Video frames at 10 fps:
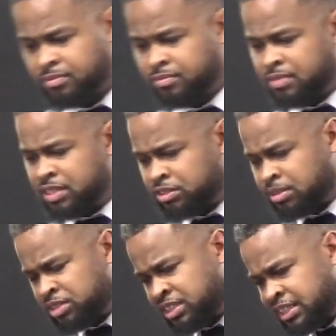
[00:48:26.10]
But the
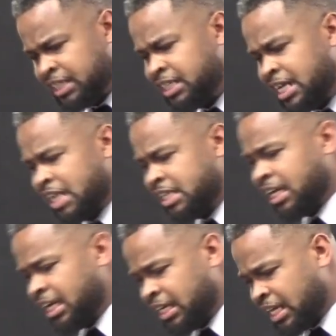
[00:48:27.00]
scripture says, in that
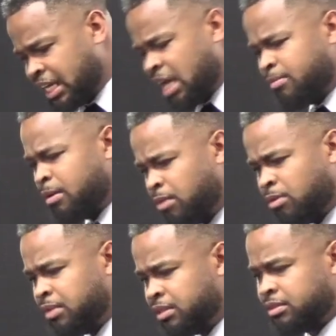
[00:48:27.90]
year, there came a
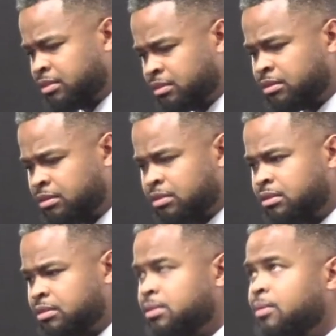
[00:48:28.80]
moment
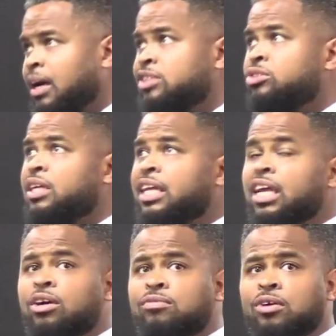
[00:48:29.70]
where I saw the
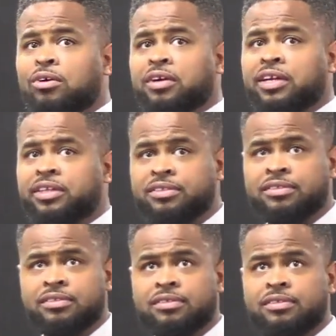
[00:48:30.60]
King of Glory.
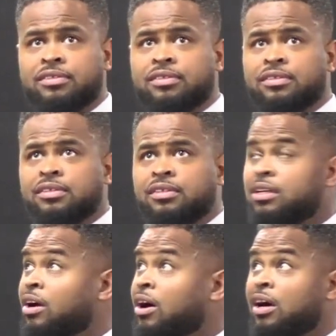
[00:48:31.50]

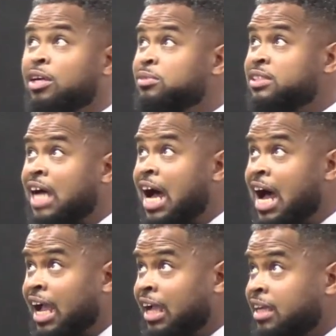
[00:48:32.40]
No, he was
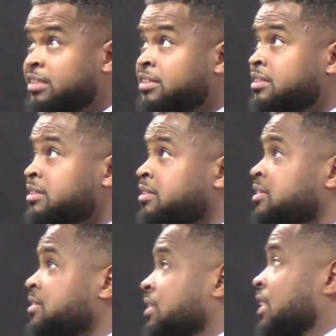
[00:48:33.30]
high
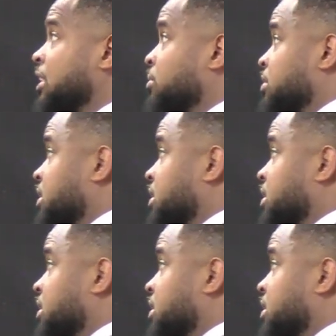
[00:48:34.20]
and he was